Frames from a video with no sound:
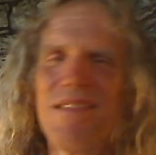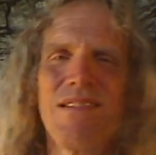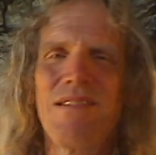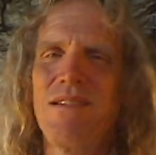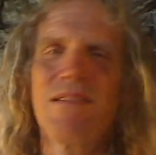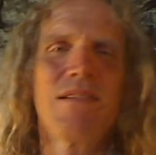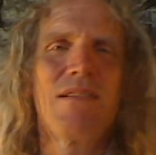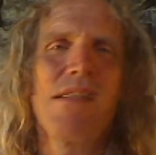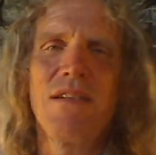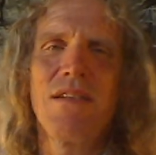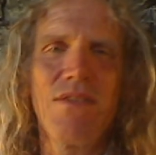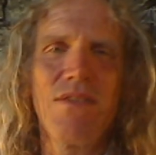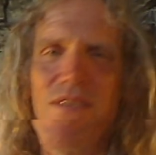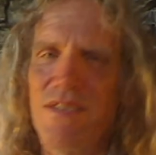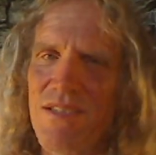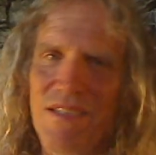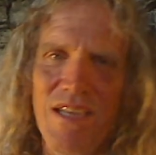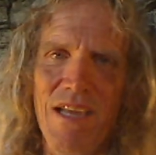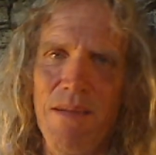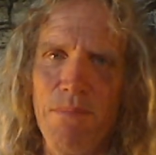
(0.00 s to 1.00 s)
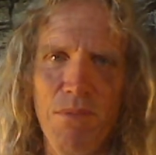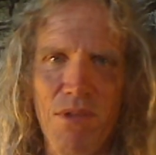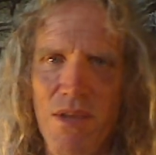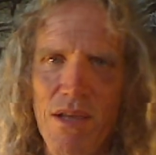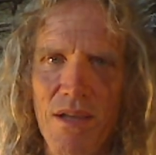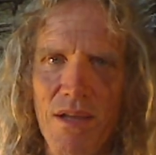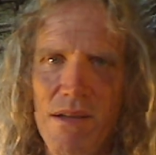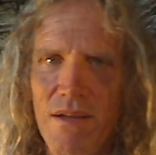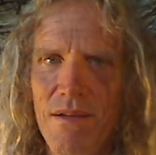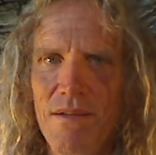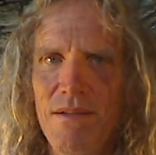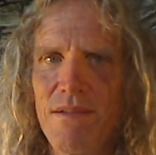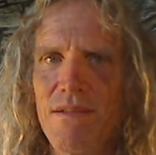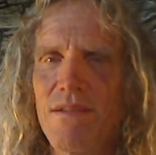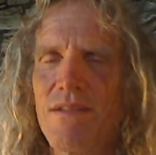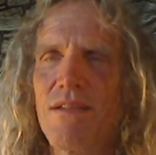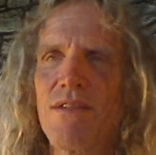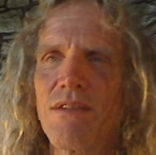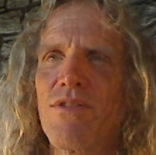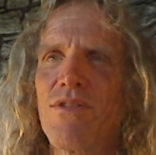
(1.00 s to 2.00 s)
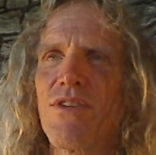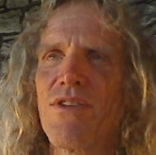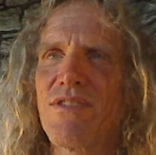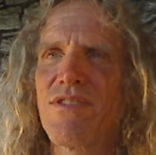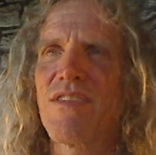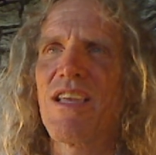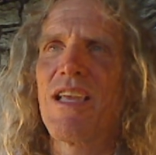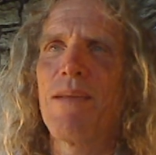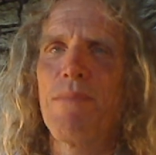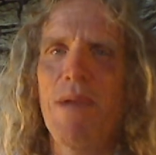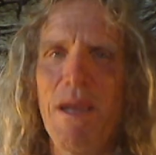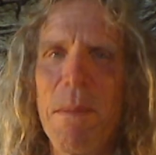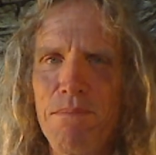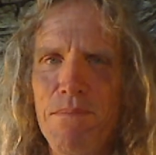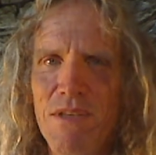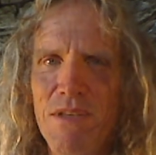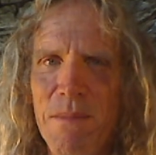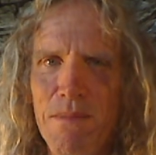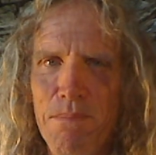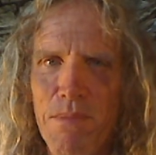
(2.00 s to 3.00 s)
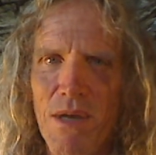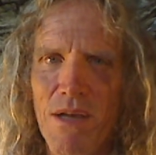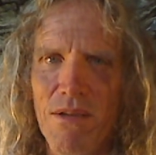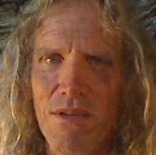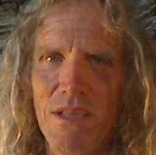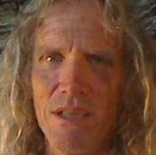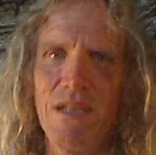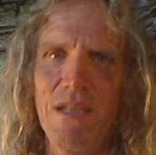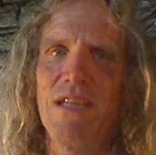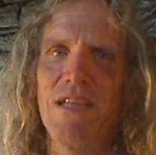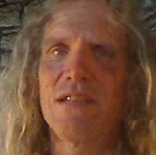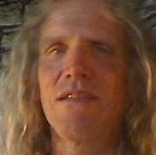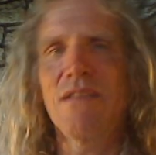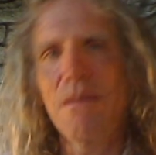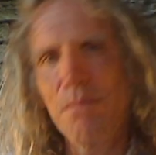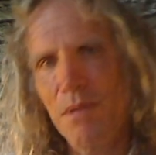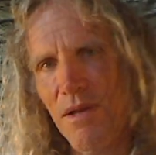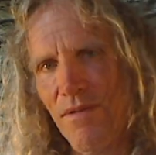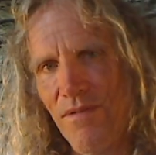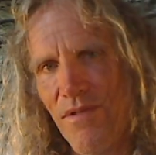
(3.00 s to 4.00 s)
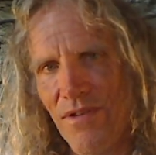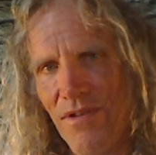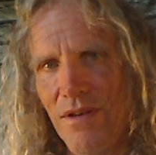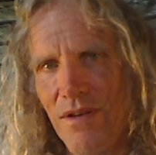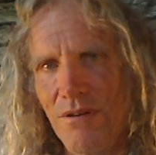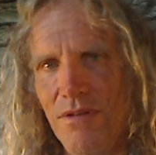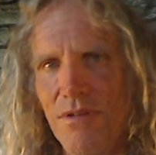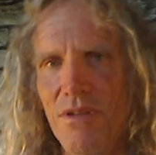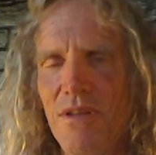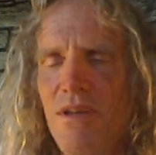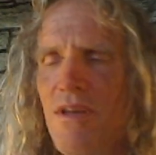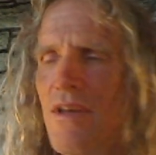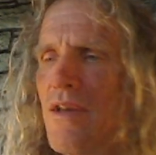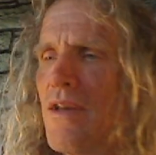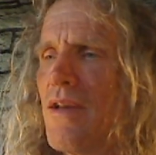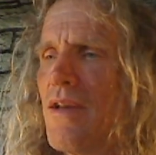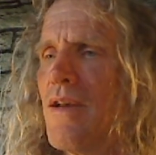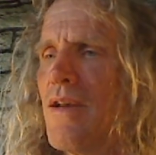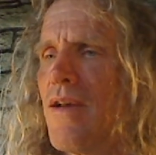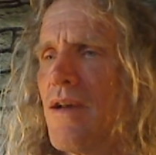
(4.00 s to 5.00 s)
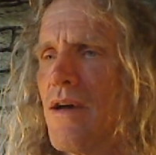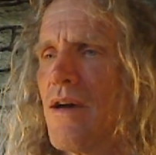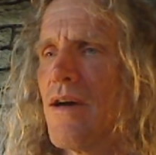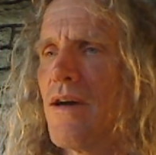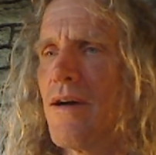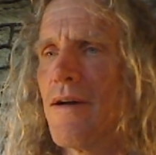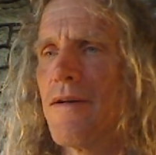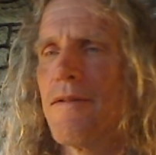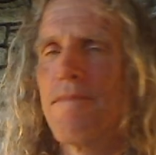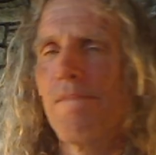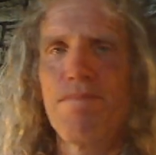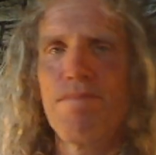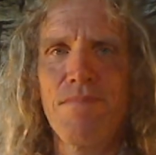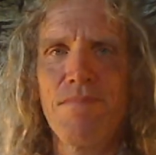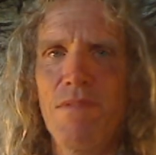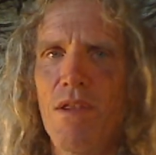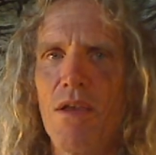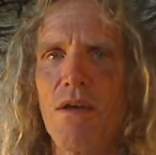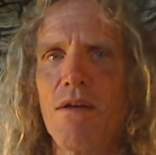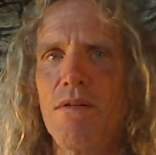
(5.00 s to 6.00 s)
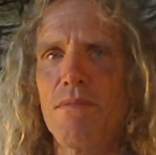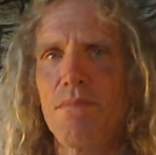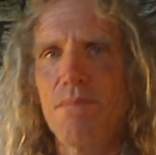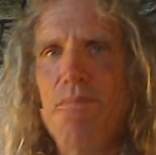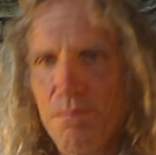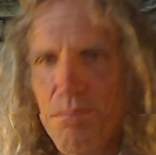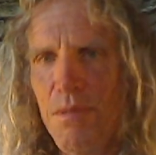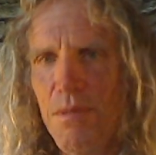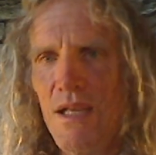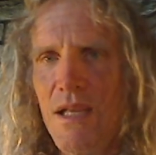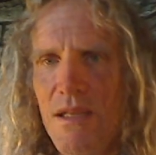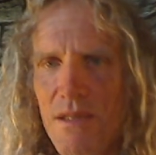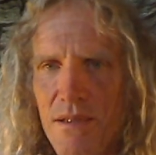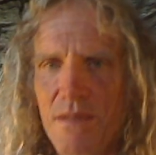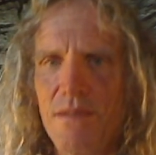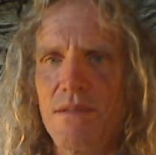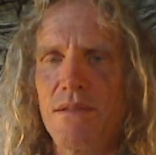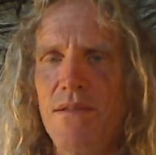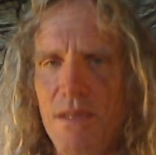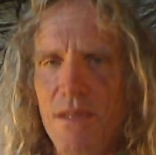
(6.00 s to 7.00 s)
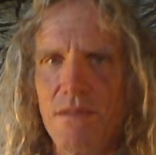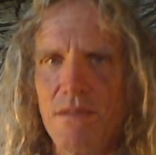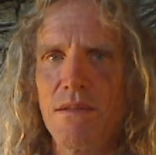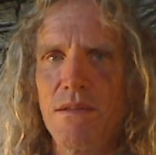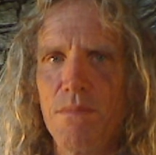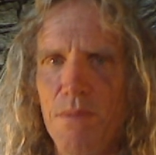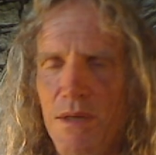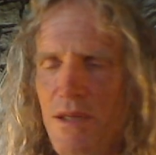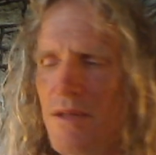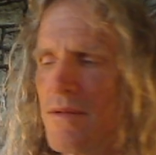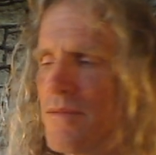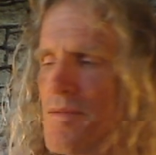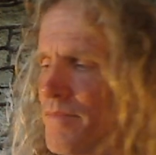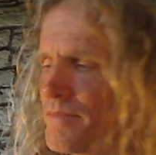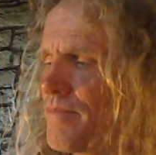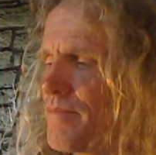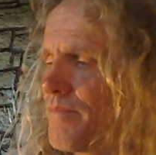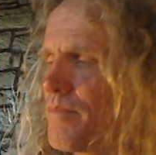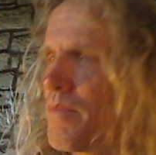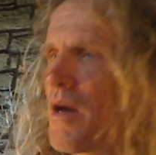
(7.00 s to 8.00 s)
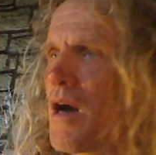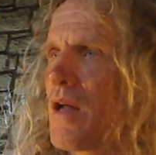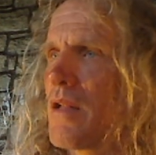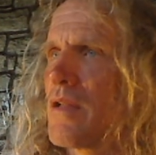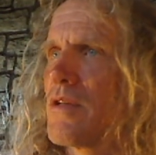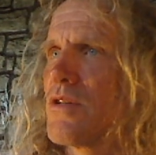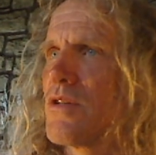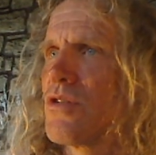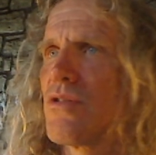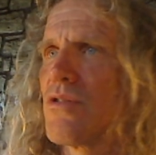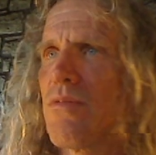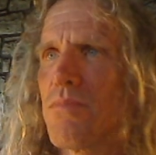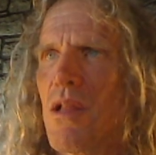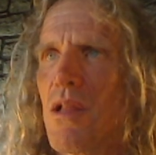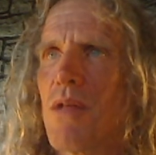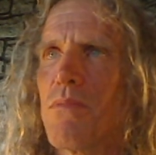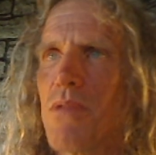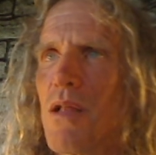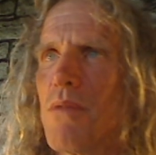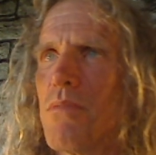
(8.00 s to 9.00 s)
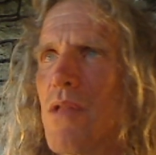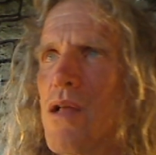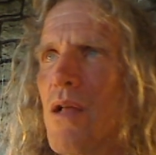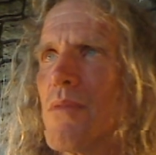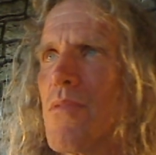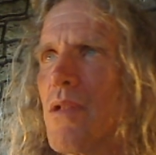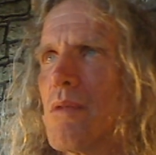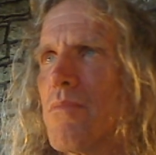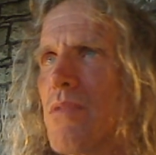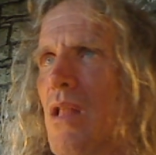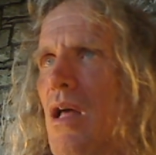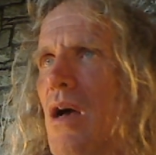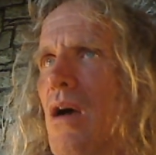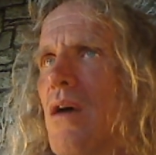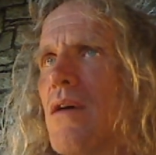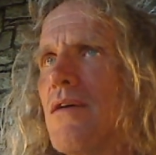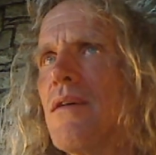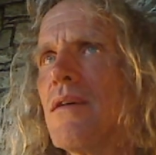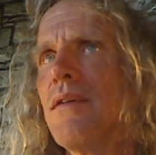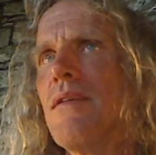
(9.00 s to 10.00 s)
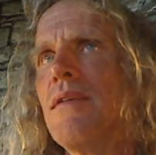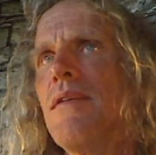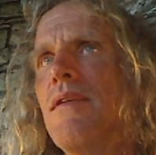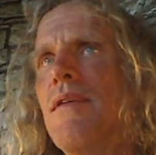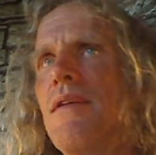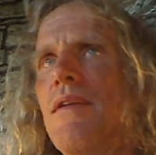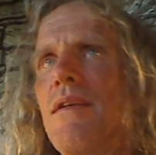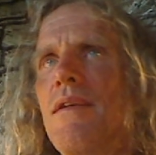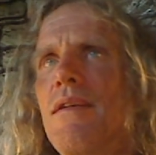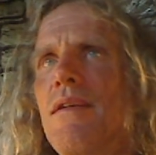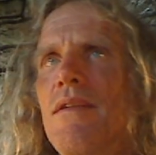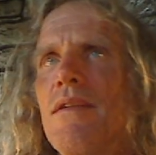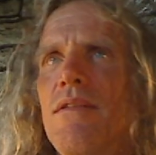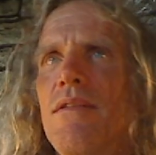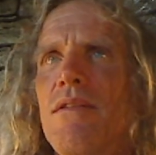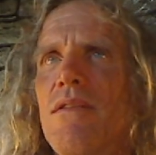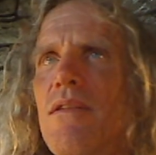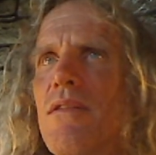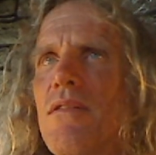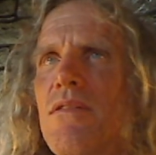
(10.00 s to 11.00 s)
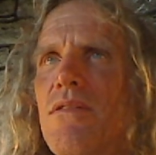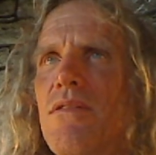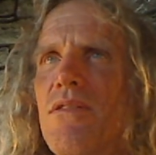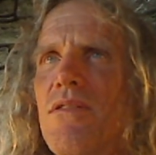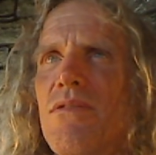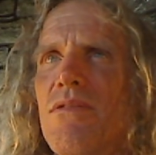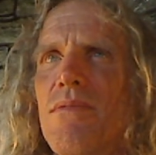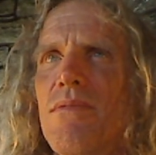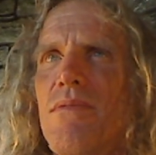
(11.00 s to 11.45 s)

Still the same thing. Still the same empty belly needs to be filled. You know, penis needs to be polished, blah, blah, blah, blah, blah. You just,